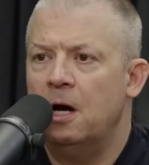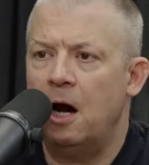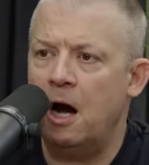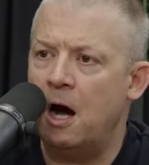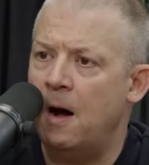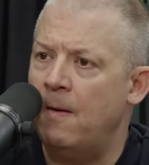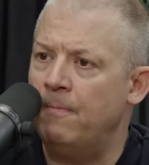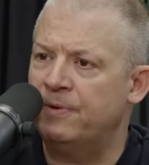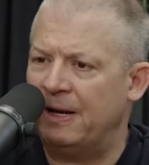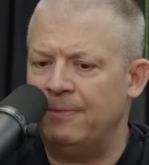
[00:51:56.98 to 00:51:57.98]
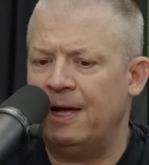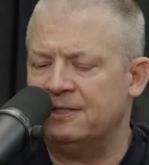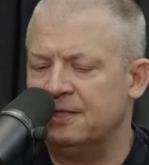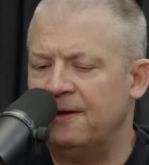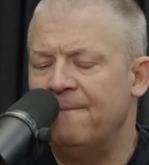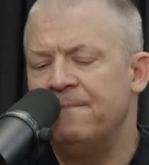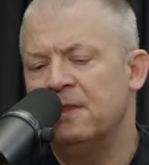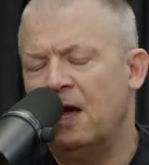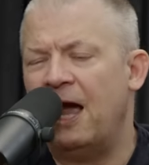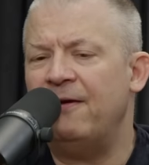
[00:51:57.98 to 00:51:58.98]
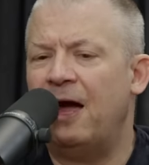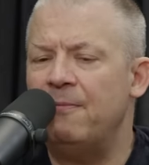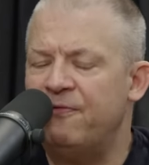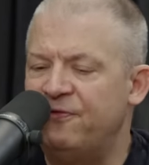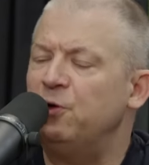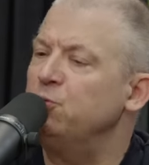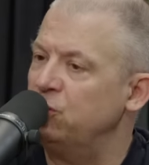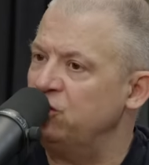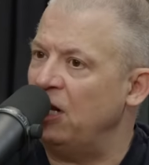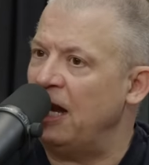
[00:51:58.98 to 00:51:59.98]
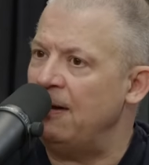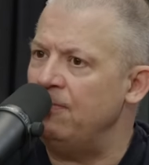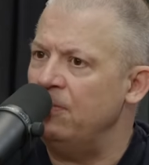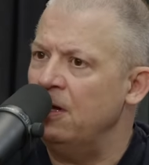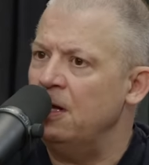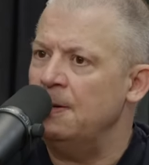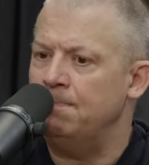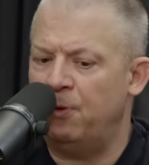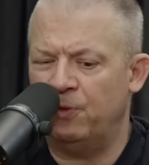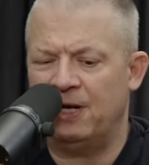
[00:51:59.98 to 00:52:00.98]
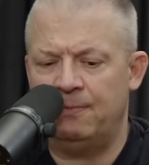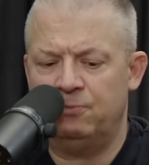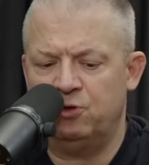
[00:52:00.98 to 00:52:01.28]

Um, but I'm not. I, I'm filled with shame. But when I'm